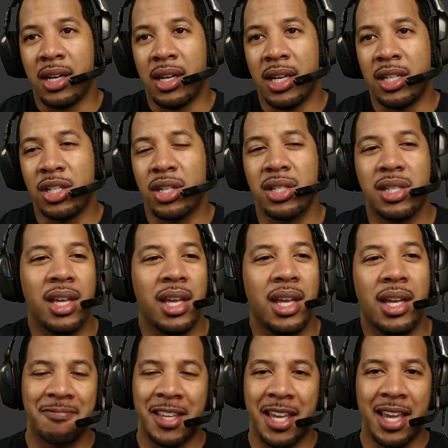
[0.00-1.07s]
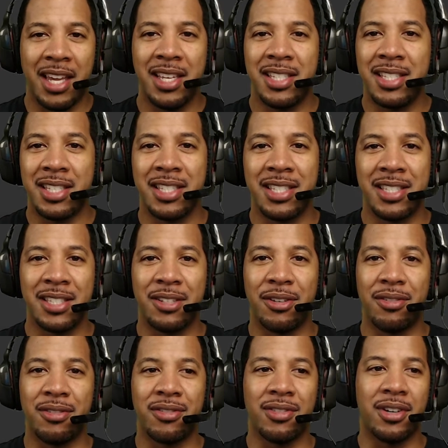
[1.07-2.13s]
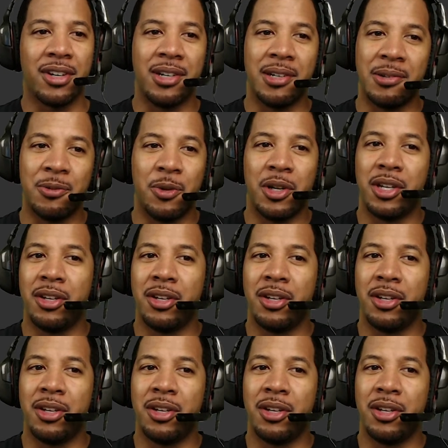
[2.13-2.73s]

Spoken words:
And just like cases of what